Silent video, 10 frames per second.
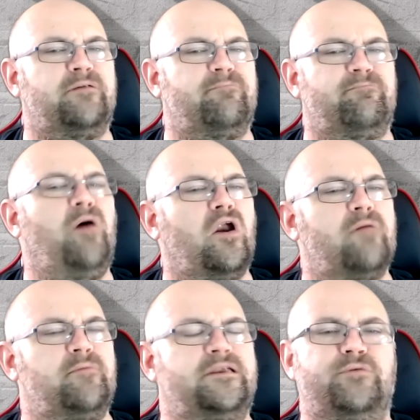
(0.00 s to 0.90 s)
but
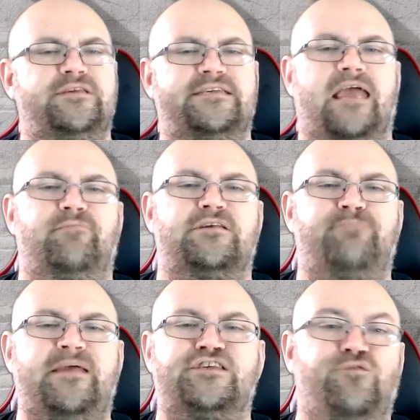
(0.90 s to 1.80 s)
Parliament, it would seem, has
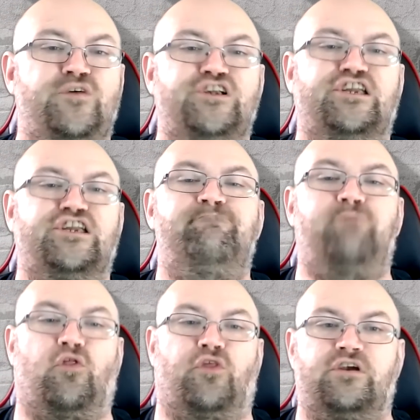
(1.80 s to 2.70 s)
been sufficiently
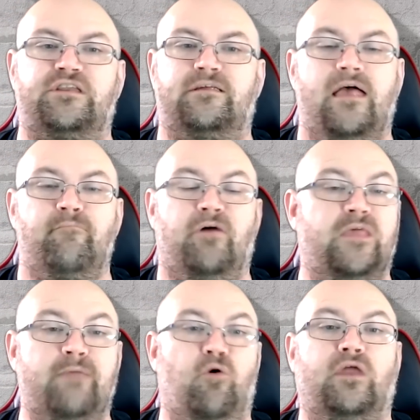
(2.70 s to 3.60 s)
bothered by
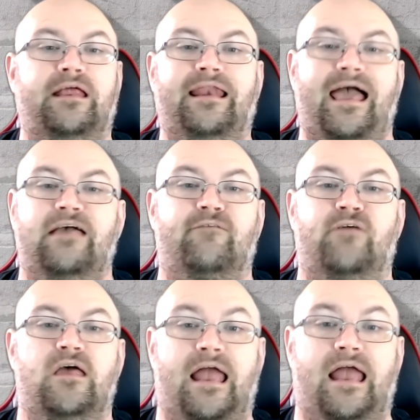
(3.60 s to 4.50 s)
the appalling lack of
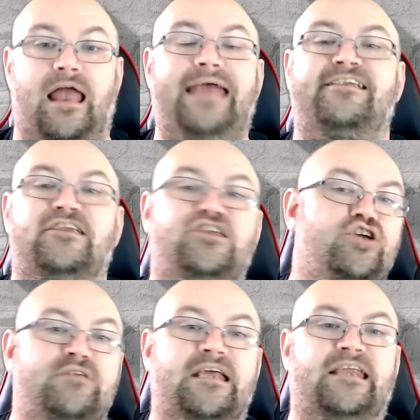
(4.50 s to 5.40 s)
alleged
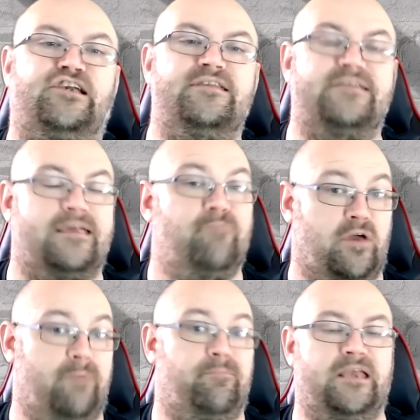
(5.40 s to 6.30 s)
due diligence, in
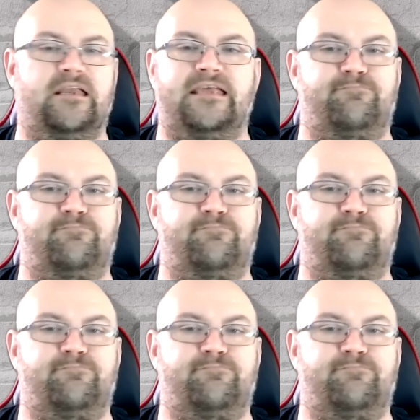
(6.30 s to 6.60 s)
my opinion.